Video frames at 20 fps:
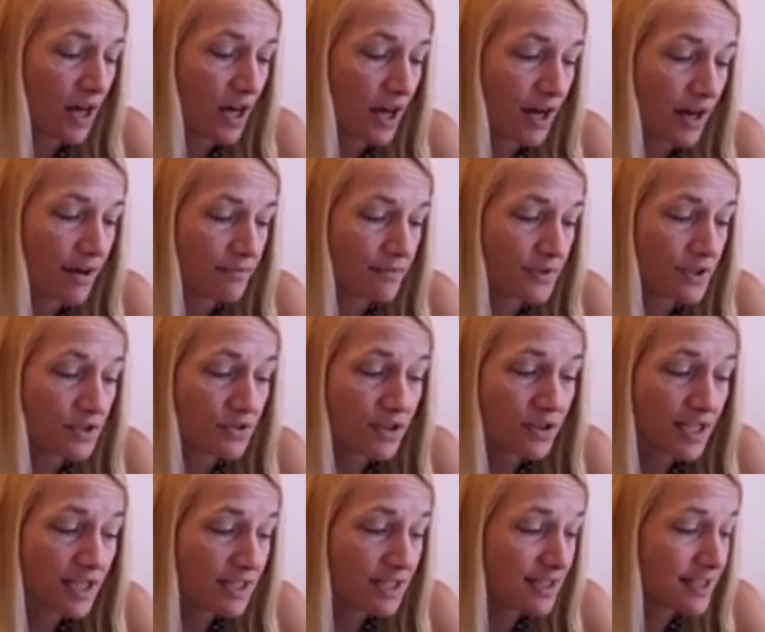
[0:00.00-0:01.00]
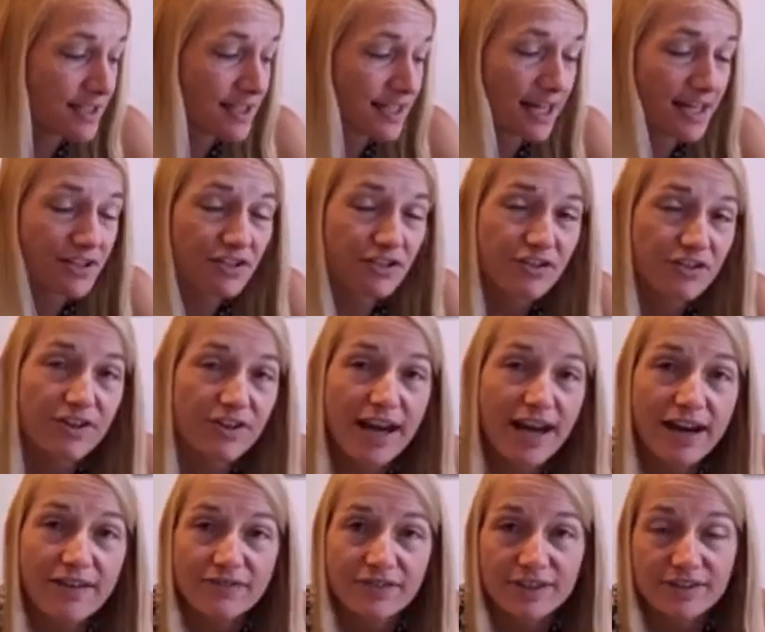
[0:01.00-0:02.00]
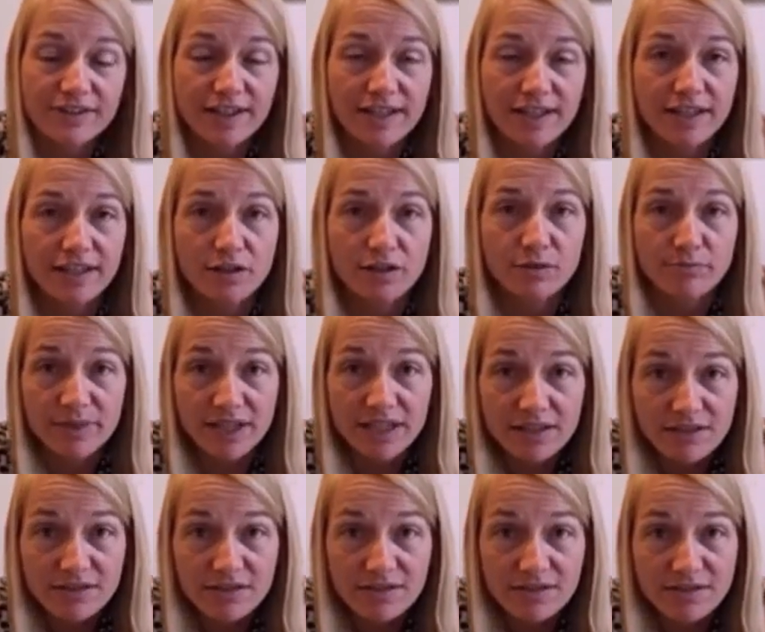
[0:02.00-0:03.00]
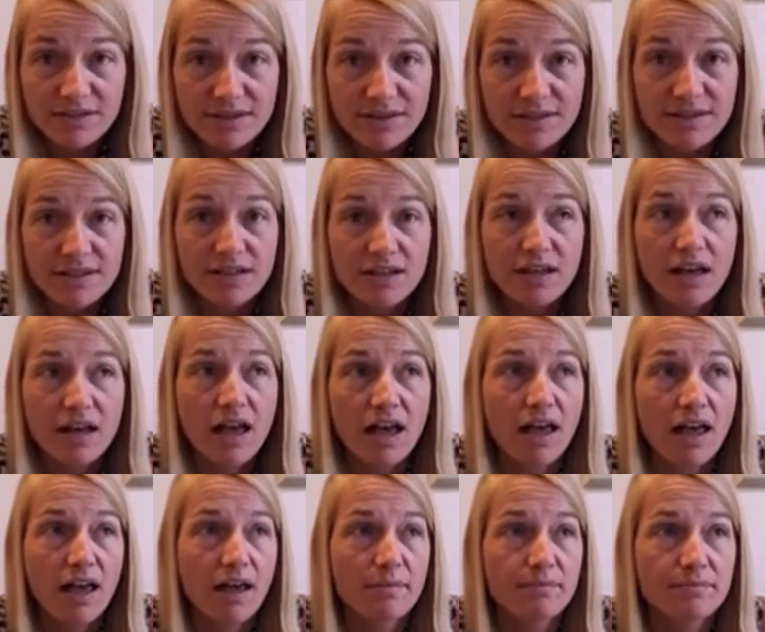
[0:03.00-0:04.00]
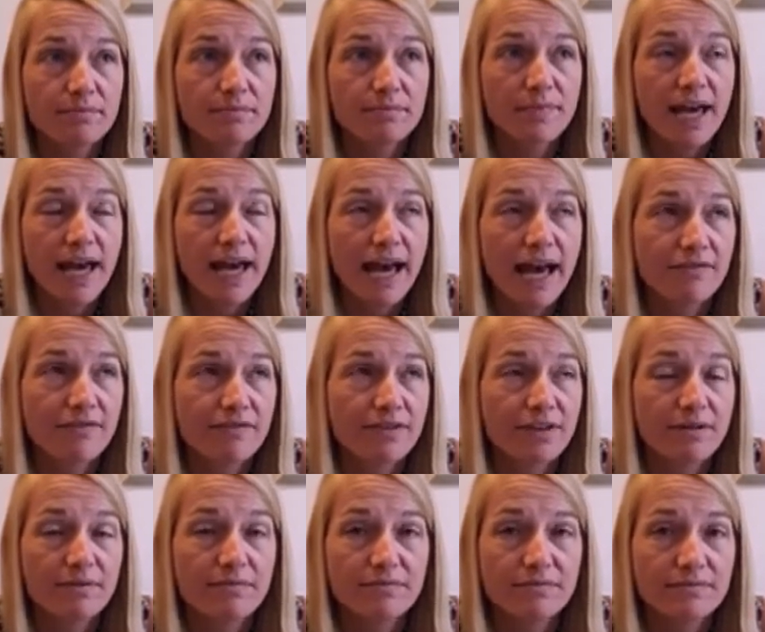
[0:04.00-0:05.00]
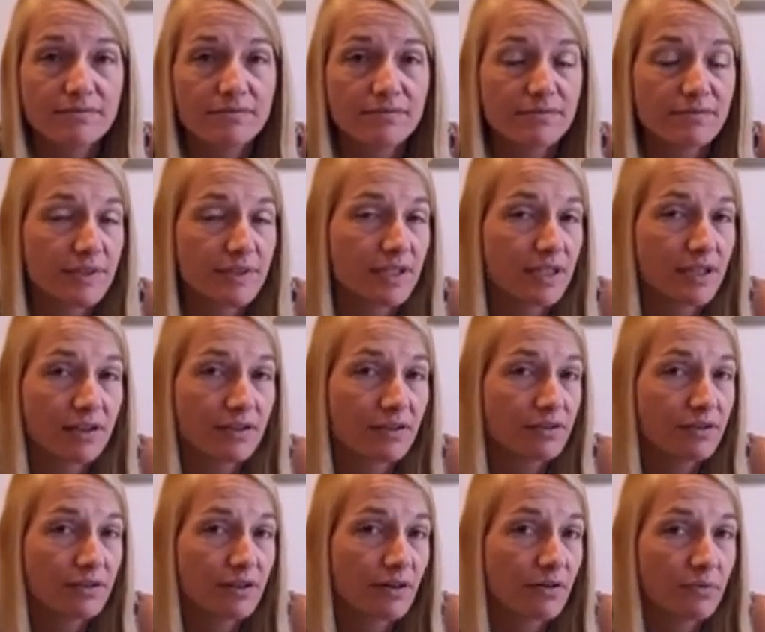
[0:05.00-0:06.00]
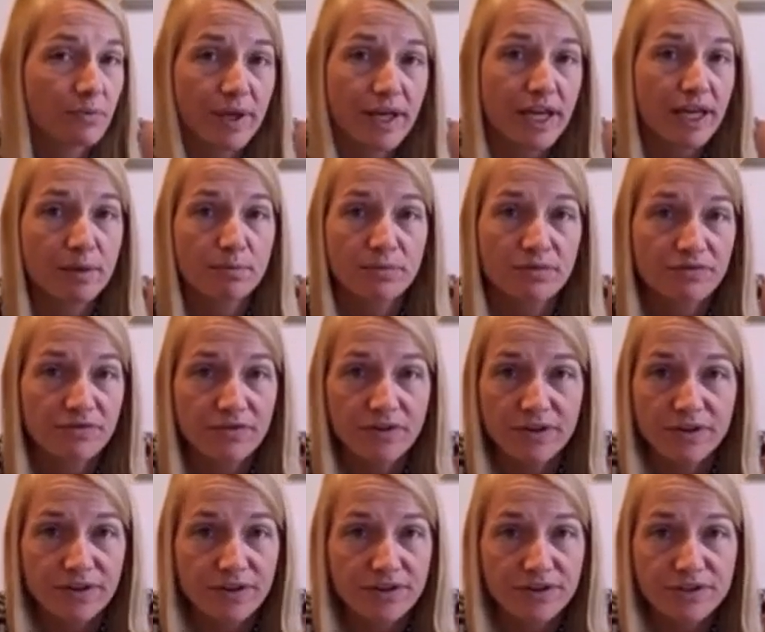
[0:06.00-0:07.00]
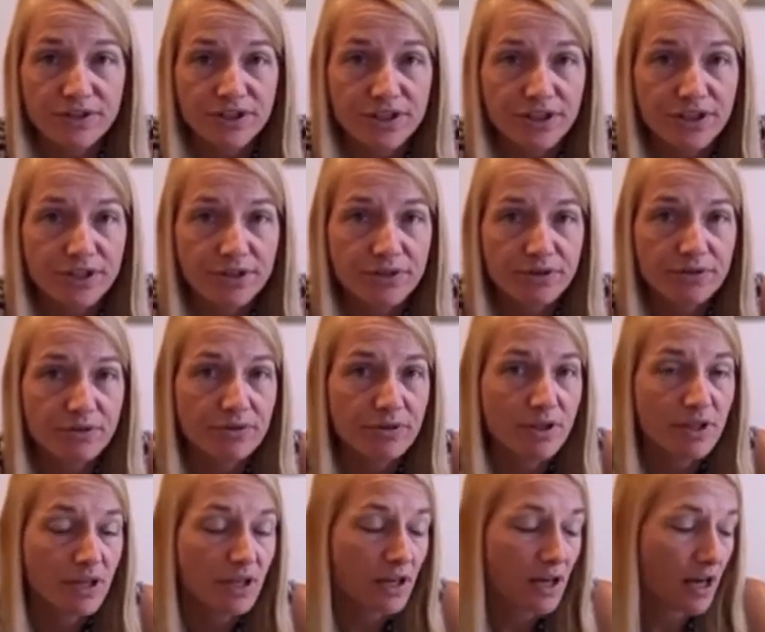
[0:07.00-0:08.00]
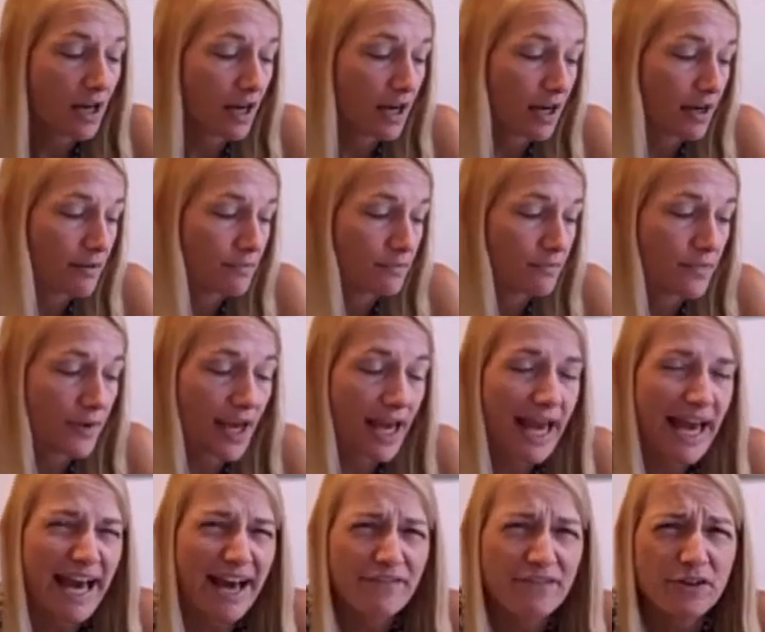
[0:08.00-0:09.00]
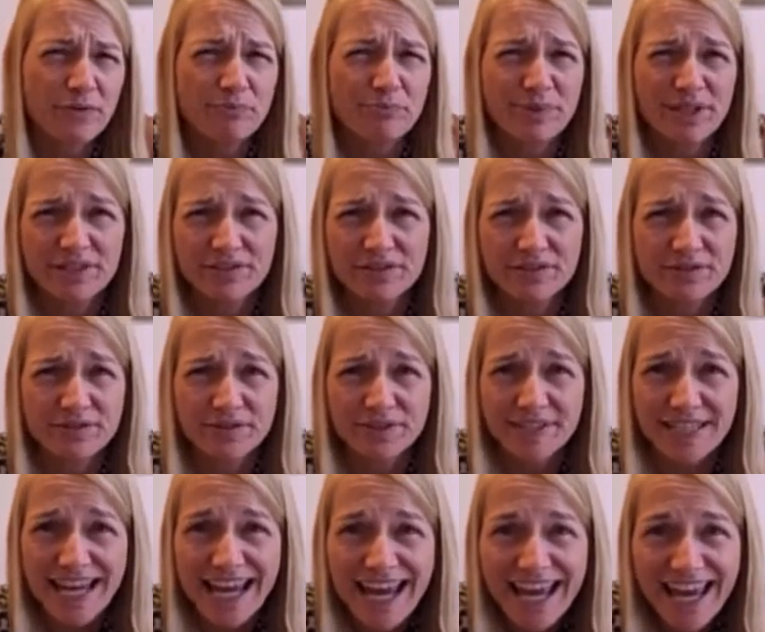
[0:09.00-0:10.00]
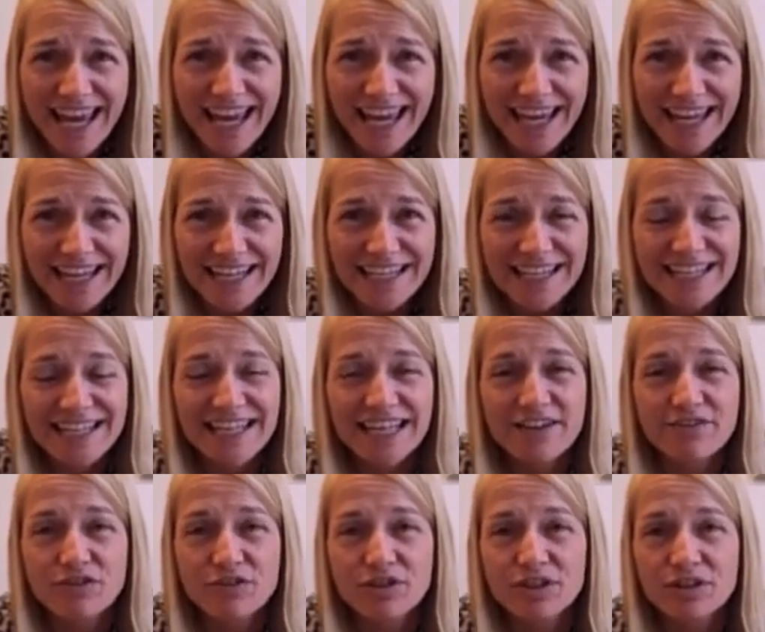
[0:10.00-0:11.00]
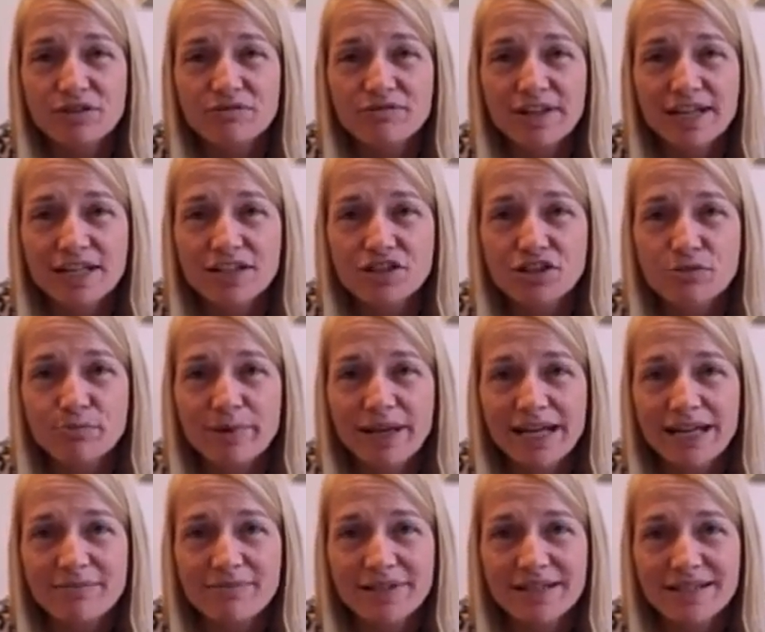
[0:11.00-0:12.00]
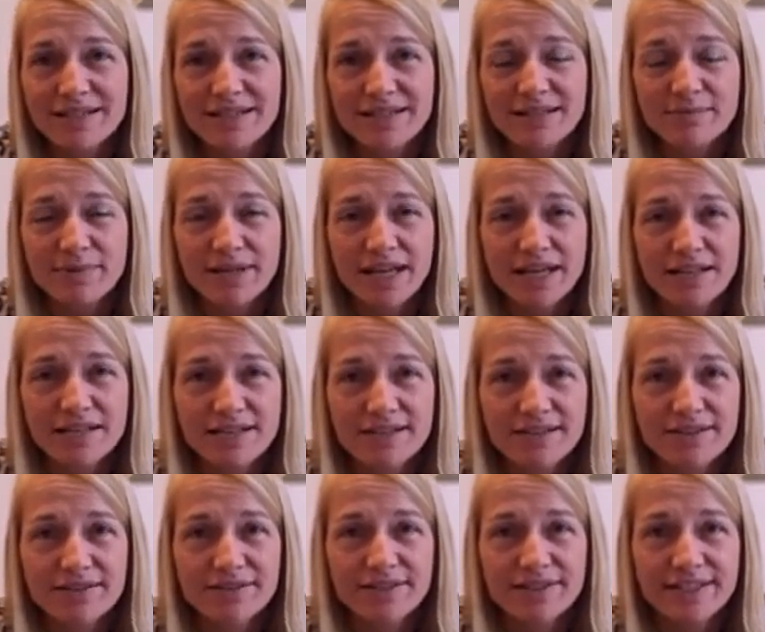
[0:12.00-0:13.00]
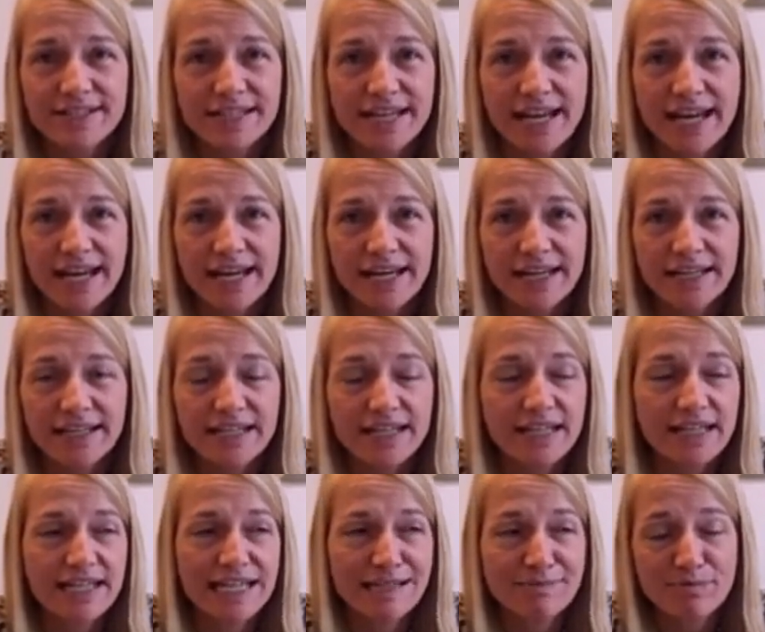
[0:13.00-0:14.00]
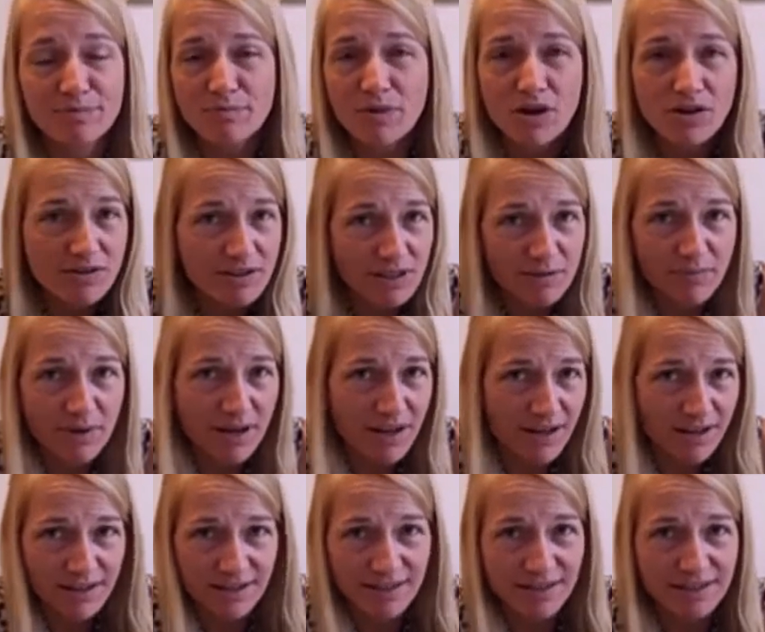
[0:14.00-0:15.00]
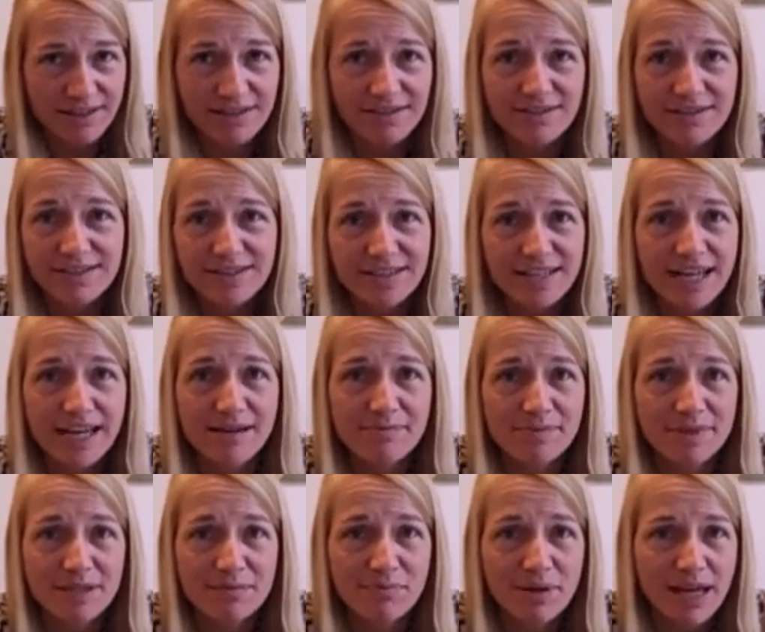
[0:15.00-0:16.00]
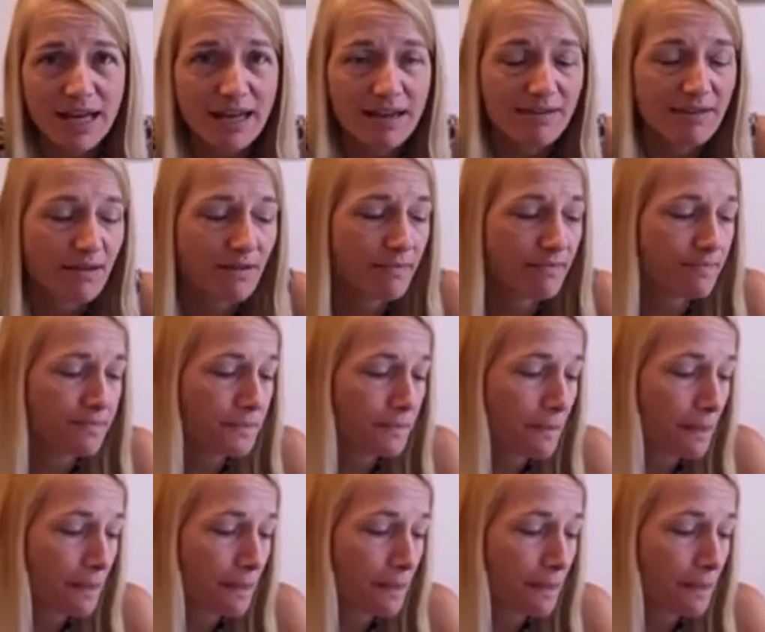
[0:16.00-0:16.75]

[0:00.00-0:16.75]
Um, you can schedule everything, your bills, um, have them tickle a week before they're due, um, have a bill day. If you can arrange your payments to be on a certain day, keep them all in the box until it's time to pay them.